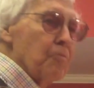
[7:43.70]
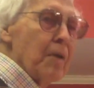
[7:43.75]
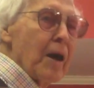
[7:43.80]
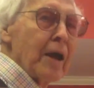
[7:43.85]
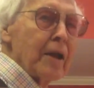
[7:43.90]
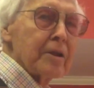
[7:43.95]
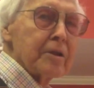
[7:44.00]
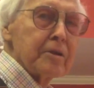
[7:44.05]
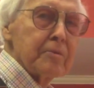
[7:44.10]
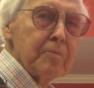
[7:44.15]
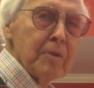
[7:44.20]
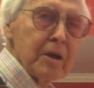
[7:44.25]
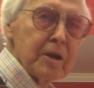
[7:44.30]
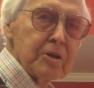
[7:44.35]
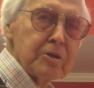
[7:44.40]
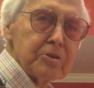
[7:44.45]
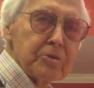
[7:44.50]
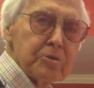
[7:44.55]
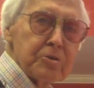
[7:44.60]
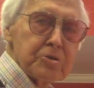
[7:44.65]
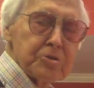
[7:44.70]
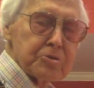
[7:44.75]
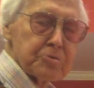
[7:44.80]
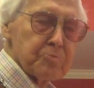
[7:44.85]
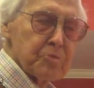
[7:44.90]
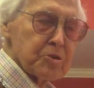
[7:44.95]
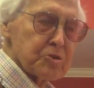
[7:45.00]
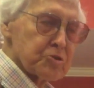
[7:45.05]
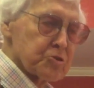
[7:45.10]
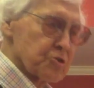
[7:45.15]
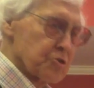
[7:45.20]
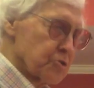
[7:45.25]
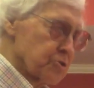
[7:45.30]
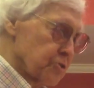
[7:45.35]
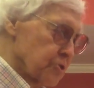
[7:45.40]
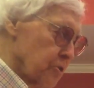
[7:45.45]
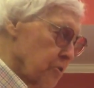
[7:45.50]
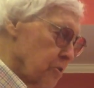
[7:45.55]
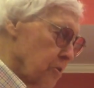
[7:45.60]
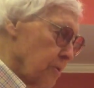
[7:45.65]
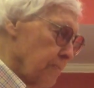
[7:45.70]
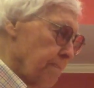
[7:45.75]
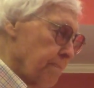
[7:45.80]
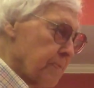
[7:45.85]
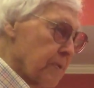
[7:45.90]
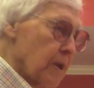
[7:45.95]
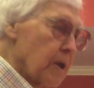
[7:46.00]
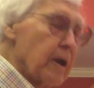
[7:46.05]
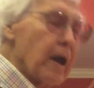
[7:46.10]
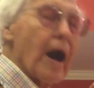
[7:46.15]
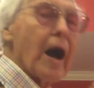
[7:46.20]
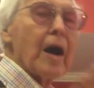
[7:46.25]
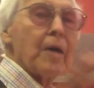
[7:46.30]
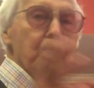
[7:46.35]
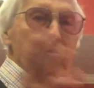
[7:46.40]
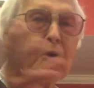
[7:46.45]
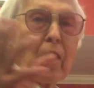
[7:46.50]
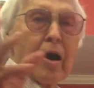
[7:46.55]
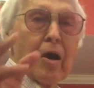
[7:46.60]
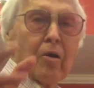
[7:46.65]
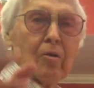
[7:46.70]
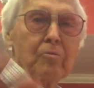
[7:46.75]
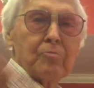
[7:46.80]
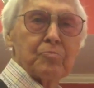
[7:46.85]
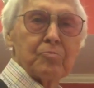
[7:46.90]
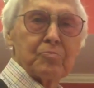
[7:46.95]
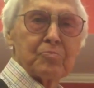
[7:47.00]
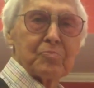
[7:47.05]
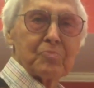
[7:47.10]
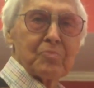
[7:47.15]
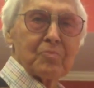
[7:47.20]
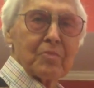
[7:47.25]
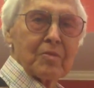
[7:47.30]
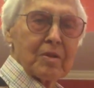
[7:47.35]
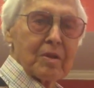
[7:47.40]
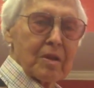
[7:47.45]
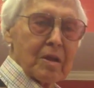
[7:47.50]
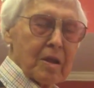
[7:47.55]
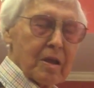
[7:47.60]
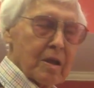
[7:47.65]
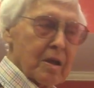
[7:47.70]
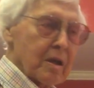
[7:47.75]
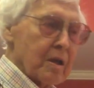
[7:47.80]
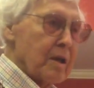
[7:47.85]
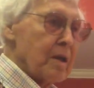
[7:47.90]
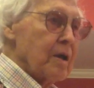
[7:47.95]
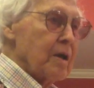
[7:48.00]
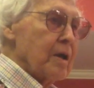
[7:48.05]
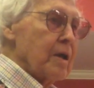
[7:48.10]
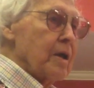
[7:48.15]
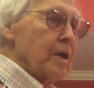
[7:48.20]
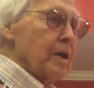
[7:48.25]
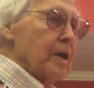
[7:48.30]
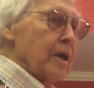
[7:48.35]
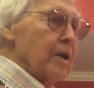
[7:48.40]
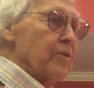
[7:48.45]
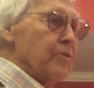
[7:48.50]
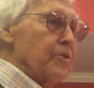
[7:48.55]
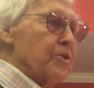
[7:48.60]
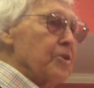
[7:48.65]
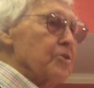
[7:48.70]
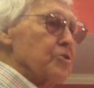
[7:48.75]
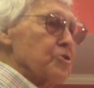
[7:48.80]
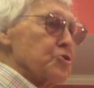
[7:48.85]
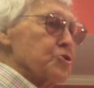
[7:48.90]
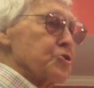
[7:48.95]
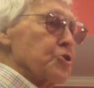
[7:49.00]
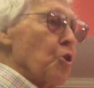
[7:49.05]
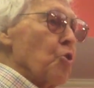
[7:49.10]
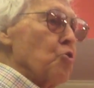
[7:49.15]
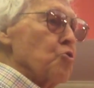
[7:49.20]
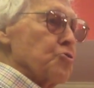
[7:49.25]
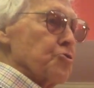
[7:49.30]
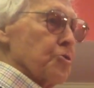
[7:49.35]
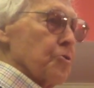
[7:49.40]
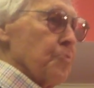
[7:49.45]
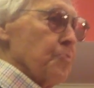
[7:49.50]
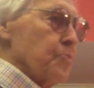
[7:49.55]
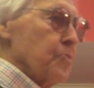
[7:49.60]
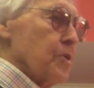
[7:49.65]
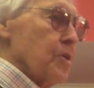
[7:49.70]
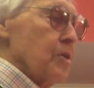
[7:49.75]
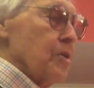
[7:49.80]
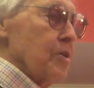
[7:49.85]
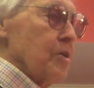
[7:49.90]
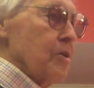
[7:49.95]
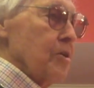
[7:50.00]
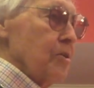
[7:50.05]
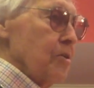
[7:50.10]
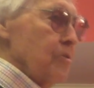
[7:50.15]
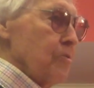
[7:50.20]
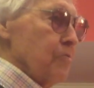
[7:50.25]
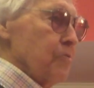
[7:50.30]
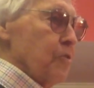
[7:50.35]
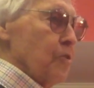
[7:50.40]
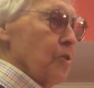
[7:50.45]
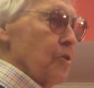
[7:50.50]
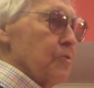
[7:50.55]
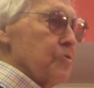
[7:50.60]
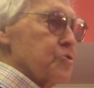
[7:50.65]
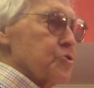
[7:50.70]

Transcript: ballad made to his mistress' eyebrow. That's right. And then the soldier, full of